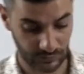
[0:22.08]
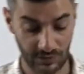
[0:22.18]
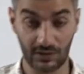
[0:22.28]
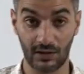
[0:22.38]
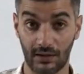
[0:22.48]

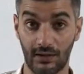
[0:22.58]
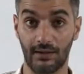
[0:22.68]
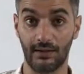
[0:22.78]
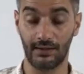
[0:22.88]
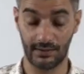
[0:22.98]
just
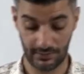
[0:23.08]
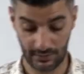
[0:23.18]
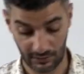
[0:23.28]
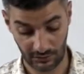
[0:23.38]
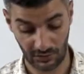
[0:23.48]
gonna
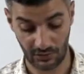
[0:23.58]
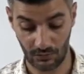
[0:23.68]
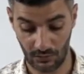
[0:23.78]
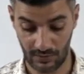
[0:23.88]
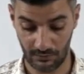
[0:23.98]
continue
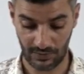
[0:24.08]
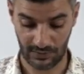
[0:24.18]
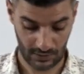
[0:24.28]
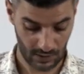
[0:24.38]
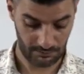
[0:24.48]
where we
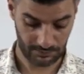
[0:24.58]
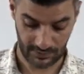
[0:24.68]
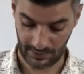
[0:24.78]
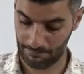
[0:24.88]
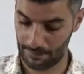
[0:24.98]

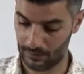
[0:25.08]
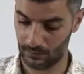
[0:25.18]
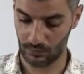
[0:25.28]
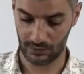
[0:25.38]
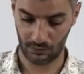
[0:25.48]
stopped,
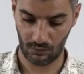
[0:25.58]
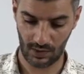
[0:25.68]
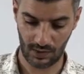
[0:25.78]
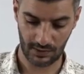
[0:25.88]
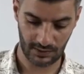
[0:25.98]
which
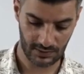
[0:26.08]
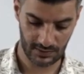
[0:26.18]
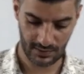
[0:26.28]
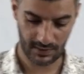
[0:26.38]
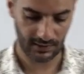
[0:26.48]

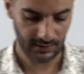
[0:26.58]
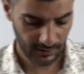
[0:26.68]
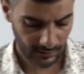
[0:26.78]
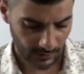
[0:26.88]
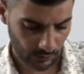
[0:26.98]
was
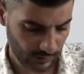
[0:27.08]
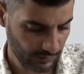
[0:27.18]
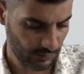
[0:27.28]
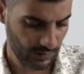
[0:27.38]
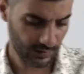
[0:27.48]
we
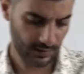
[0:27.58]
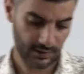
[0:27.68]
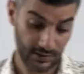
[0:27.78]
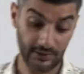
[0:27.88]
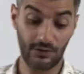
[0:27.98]

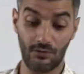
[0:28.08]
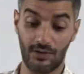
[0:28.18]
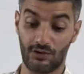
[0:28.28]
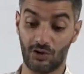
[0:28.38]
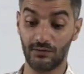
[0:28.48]
were
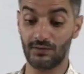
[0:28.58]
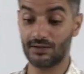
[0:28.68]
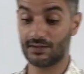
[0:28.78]
doing children's